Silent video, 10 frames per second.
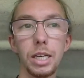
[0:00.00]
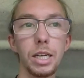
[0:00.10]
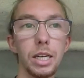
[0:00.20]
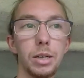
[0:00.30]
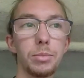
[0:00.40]

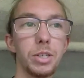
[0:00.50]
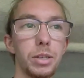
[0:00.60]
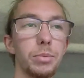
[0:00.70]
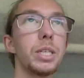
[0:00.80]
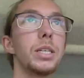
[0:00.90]
and I'm
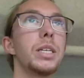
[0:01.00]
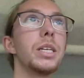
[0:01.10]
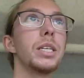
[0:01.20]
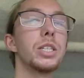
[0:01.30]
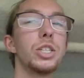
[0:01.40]
gonna be
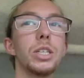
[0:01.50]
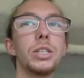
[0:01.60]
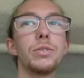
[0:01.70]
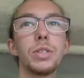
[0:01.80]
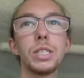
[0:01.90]
getting
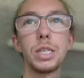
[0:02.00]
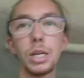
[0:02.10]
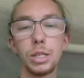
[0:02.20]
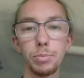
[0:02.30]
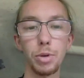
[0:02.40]
chilly for this
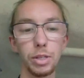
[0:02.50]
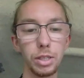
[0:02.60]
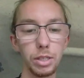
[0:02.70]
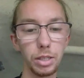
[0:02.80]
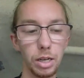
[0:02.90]
next
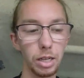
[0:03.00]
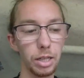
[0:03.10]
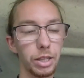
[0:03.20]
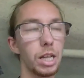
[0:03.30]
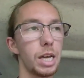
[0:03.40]
month,
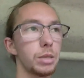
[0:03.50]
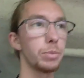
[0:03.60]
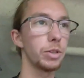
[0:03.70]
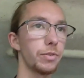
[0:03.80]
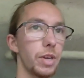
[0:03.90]
the last
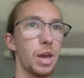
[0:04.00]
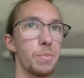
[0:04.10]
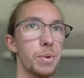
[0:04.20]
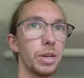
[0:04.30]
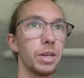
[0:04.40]
month of
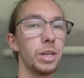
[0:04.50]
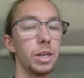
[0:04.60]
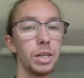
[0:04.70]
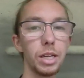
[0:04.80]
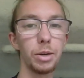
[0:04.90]
camping
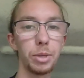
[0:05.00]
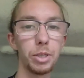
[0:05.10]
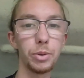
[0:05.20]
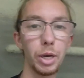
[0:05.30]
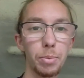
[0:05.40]
that I'll be
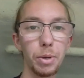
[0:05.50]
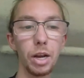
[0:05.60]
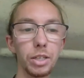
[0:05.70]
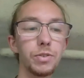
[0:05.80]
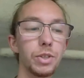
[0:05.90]
doing up in
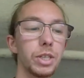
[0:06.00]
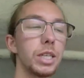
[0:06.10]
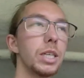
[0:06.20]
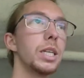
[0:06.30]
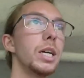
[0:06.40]
Huntsville
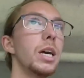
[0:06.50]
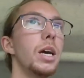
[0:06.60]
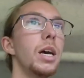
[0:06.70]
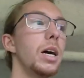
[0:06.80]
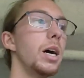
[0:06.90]
here.
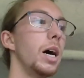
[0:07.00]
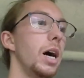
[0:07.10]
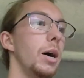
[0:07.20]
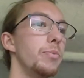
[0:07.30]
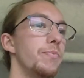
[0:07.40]

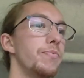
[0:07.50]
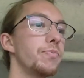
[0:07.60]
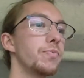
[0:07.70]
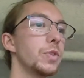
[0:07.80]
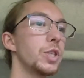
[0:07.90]

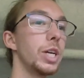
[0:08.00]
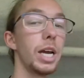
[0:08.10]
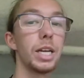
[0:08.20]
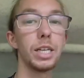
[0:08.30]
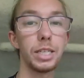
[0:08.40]
So yeah,
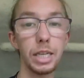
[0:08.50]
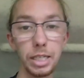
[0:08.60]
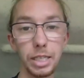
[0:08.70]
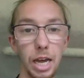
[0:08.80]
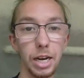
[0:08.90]
I'm gonna
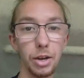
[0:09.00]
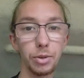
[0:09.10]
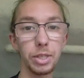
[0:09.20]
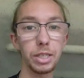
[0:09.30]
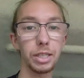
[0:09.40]
test that
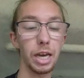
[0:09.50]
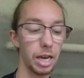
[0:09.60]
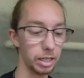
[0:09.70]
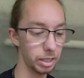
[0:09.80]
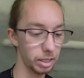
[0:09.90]
out.
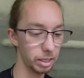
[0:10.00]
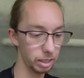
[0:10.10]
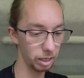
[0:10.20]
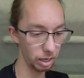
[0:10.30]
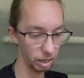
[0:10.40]
That's
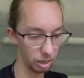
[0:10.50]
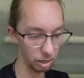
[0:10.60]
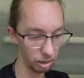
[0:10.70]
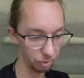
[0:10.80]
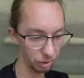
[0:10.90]

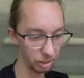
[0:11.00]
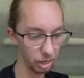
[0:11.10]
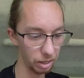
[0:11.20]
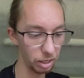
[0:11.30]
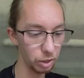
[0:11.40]
what is
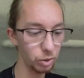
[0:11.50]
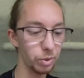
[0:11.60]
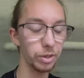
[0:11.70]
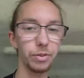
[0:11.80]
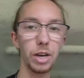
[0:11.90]
that? That's
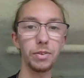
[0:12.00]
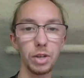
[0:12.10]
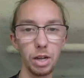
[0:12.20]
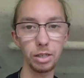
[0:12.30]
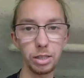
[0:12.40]

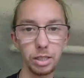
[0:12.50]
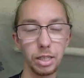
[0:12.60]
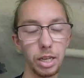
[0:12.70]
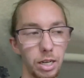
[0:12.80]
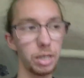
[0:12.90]
$25, and
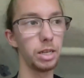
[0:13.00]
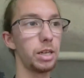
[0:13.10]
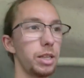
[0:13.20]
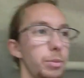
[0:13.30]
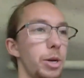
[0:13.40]
then
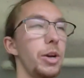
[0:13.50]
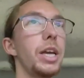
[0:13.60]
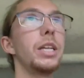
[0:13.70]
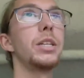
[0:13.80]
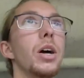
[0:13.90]
they're about
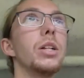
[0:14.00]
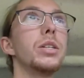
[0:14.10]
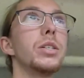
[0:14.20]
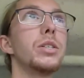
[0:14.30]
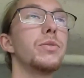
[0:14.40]

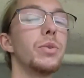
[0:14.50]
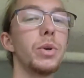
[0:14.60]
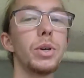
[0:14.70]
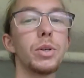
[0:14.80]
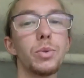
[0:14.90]
$8
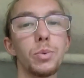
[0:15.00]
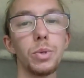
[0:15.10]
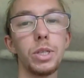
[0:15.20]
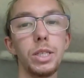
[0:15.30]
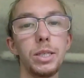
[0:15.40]
for
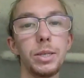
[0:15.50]
3